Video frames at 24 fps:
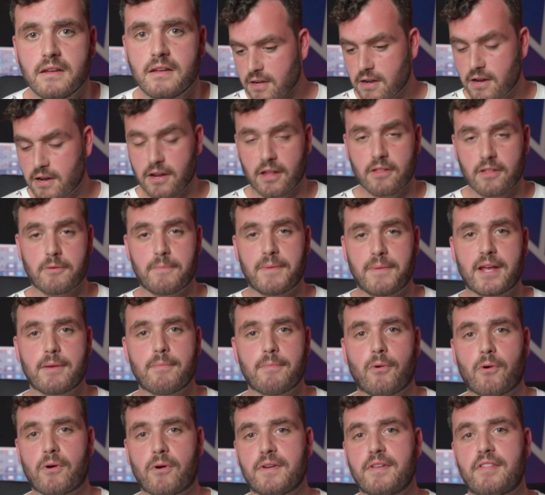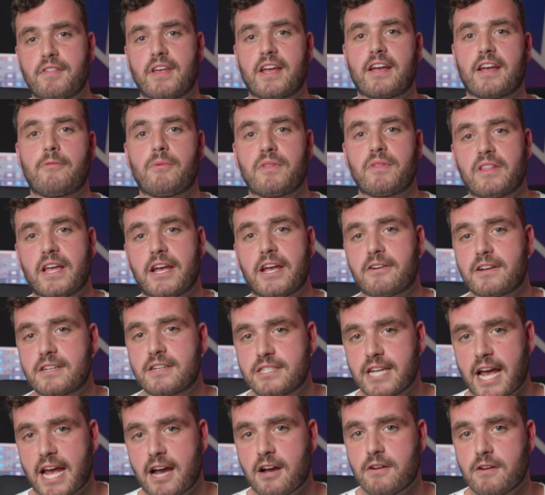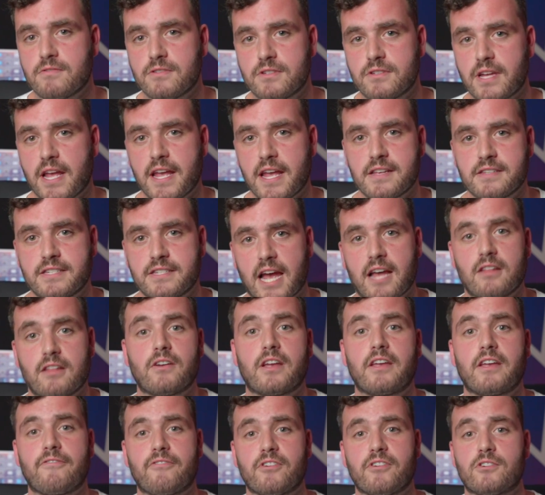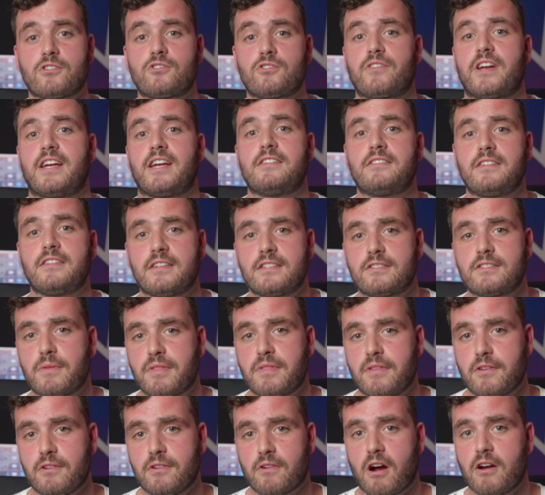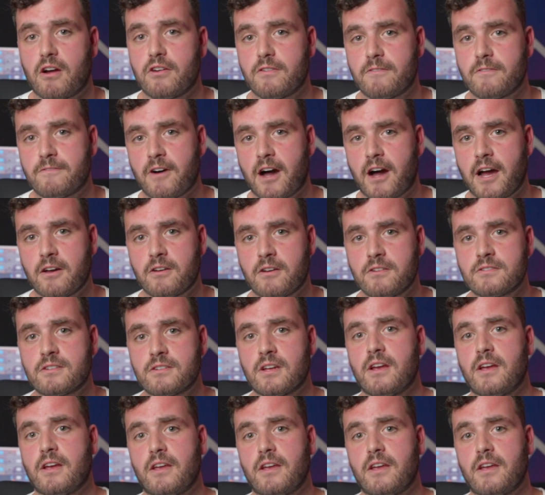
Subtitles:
Another big important thing with layering sounds is that looking for your transients within your audio files.